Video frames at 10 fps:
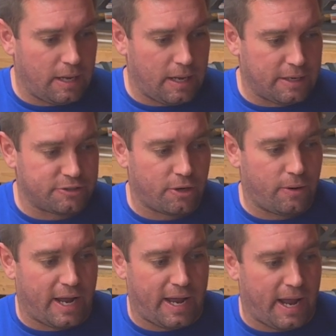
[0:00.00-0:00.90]
and so
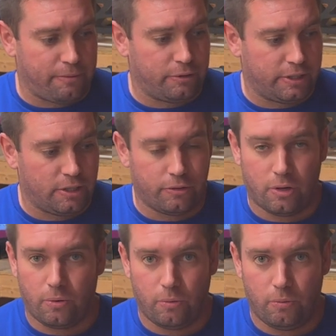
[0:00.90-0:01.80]
I, I, really don't
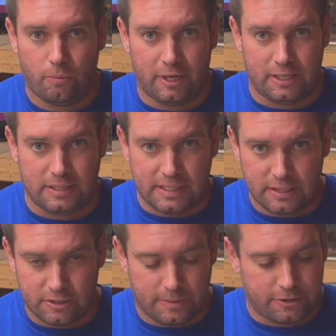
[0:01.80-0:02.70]
know many
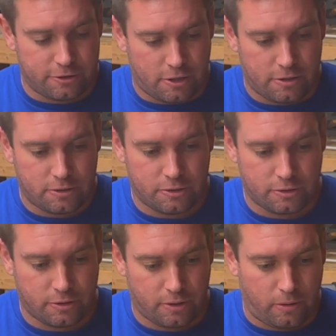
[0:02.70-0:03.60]
details about the chargers
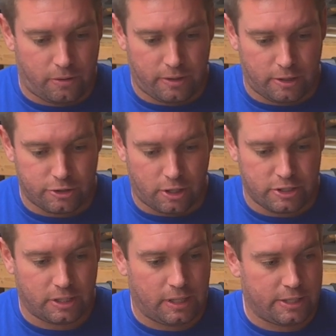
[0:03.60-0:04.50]
or, the, or their
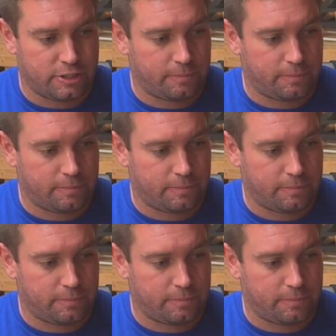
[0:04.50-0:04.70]
charging logic,